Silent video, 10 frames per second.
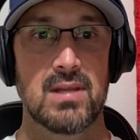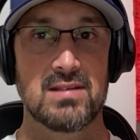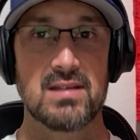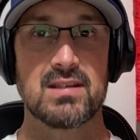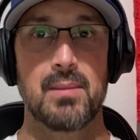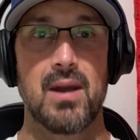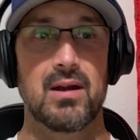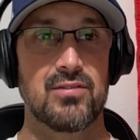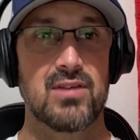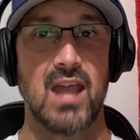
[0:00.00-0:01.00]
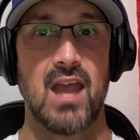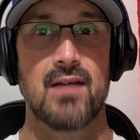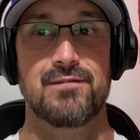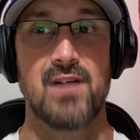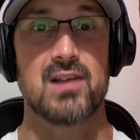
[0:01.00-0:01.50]
it did come out. And I think
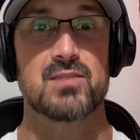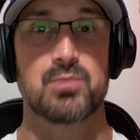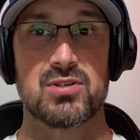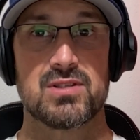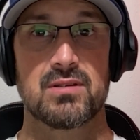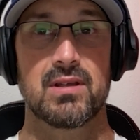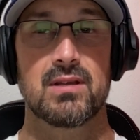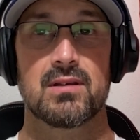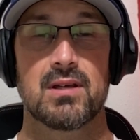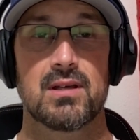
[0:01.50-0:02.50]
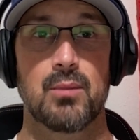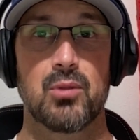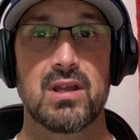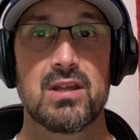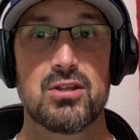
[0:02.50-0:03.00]
Fox personally,
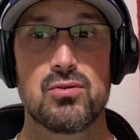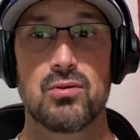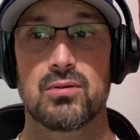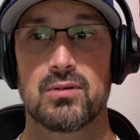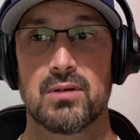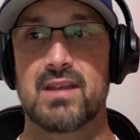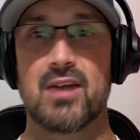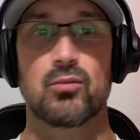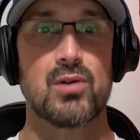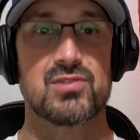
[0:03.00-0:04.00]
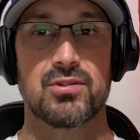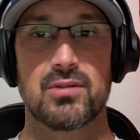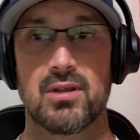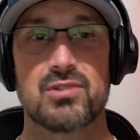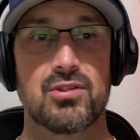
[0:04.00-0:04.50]
I'm looking at you, Ken
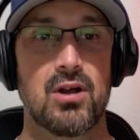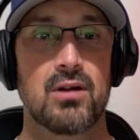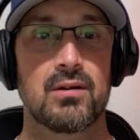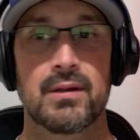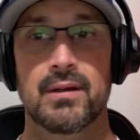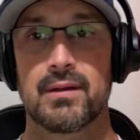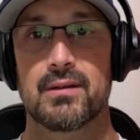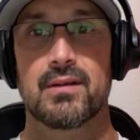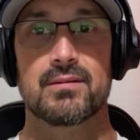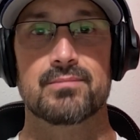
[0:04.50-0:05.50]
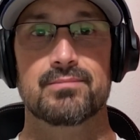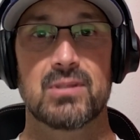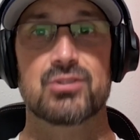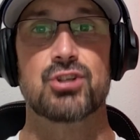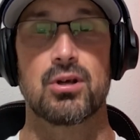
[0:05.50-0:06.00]
Rosenthal. You're
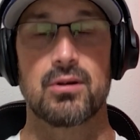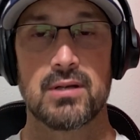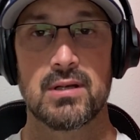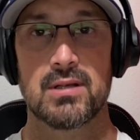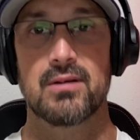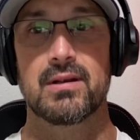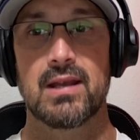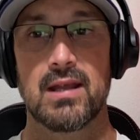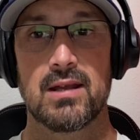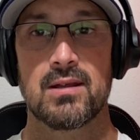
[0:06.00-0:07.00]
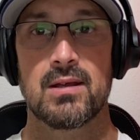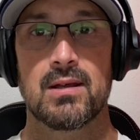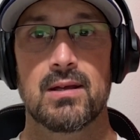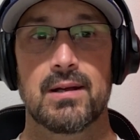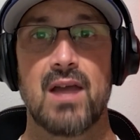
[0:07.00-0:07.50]
a jerk. You're an idiot.
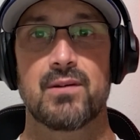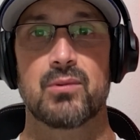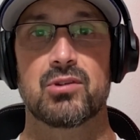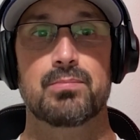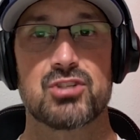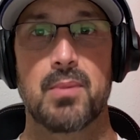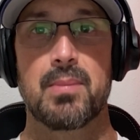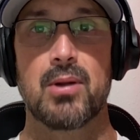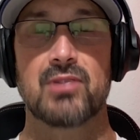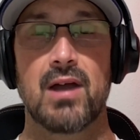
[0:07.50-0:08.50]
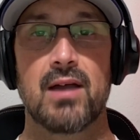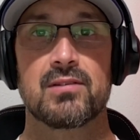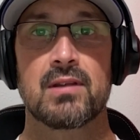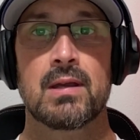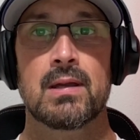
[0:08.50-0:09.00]
You have fun with your stupid bow
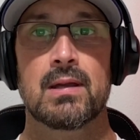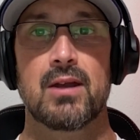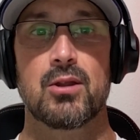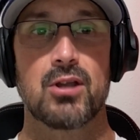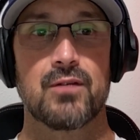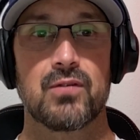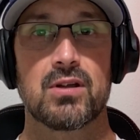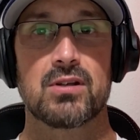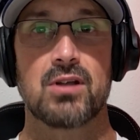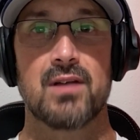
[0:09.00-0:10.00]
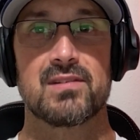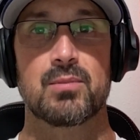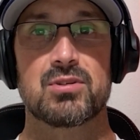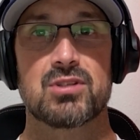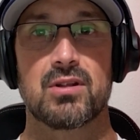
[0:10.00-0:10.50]
ties. I know they go for good
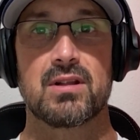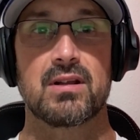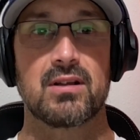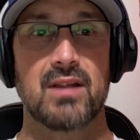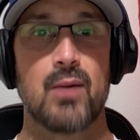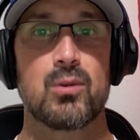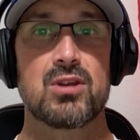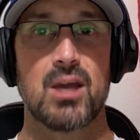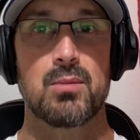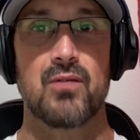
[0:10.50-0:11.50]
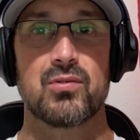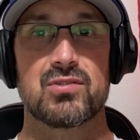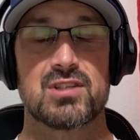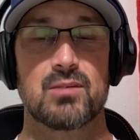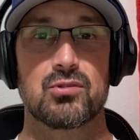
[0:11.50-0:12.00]
causes, but you look like a clown when you come off
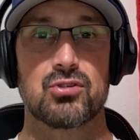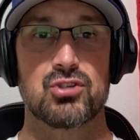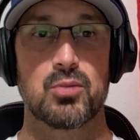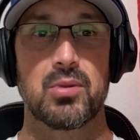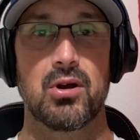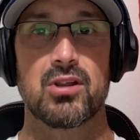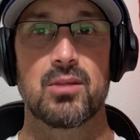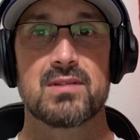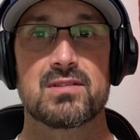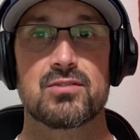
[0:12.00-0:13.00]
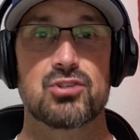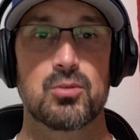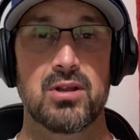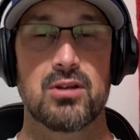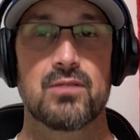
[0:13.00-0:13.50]
with your stupid arguments and your
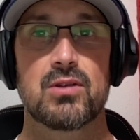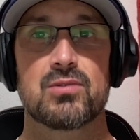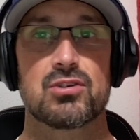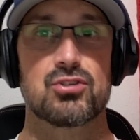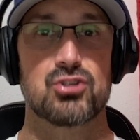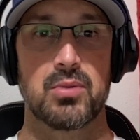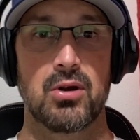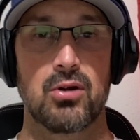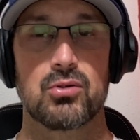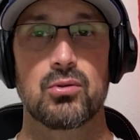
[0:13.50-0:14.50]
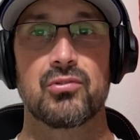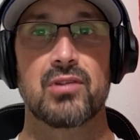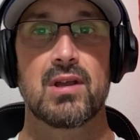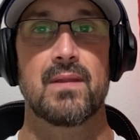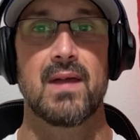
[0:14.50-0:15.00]
stupid interviews and your stupid
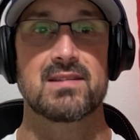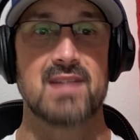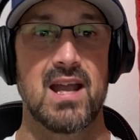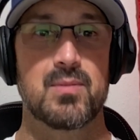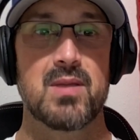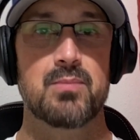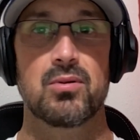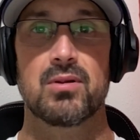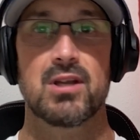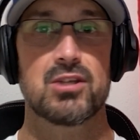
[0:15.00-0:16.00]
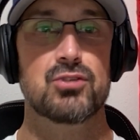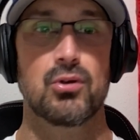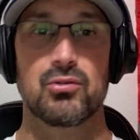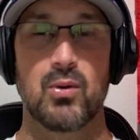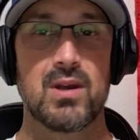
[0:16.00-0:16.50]
articles that attack people.
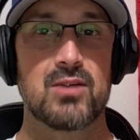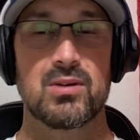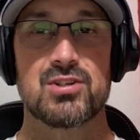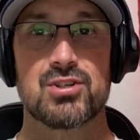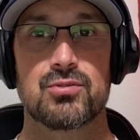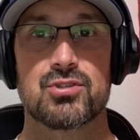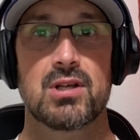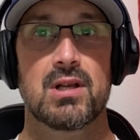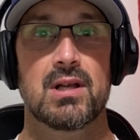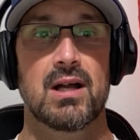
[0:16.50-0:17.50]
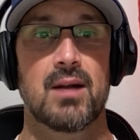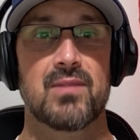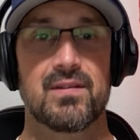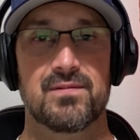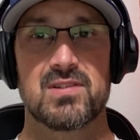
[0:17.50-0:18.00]
You don't do any research.
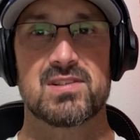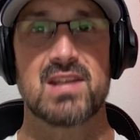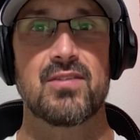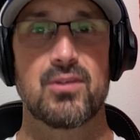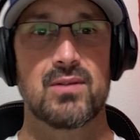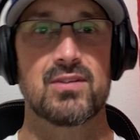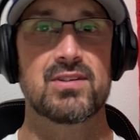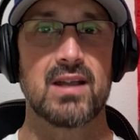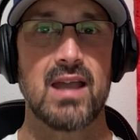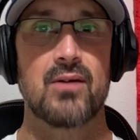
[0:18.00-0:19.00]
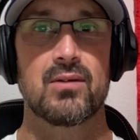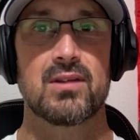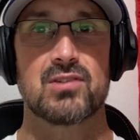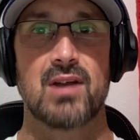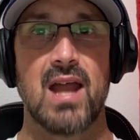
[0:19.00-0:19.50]
To stand there in the
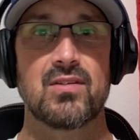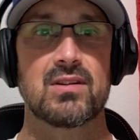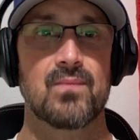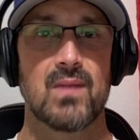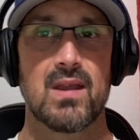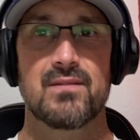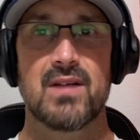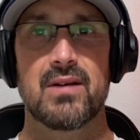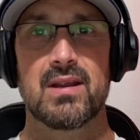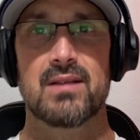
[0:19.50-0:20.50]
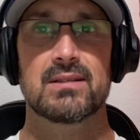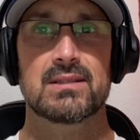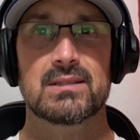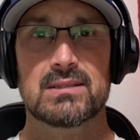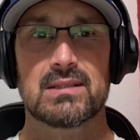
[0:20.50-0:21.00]
dugout and start having very